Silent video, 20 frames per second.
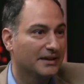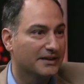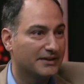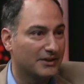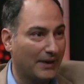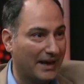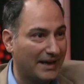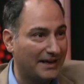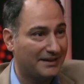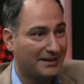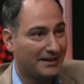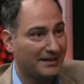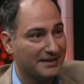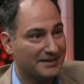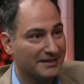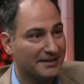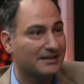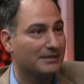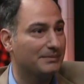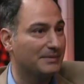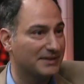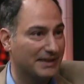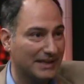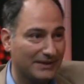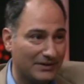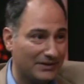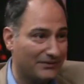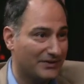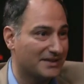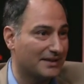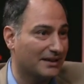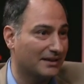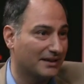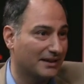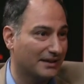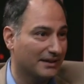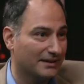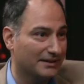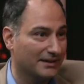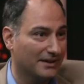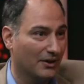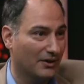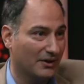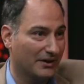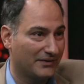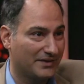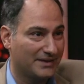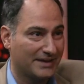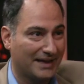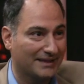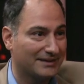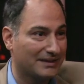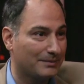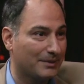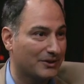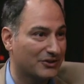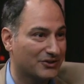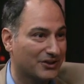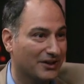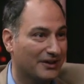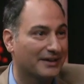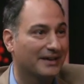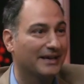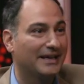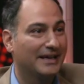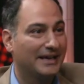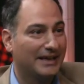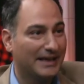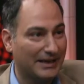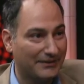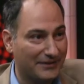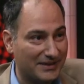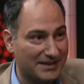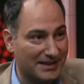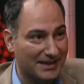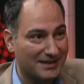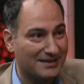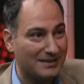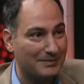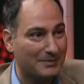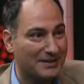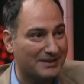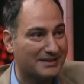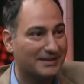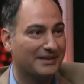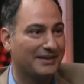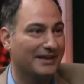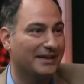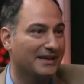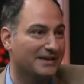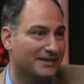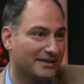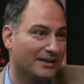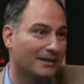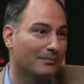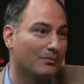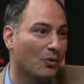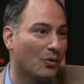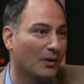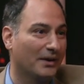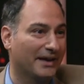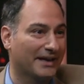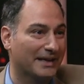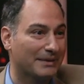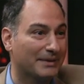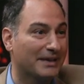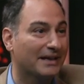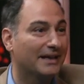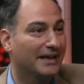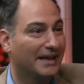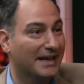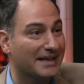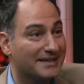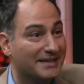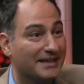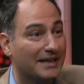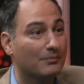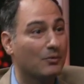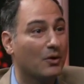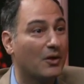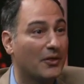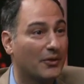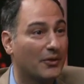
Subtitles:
So anything that's Islamist, even if it's if it's anti-Bashar, if it's Islamist, then it's the number one enemy. It's the number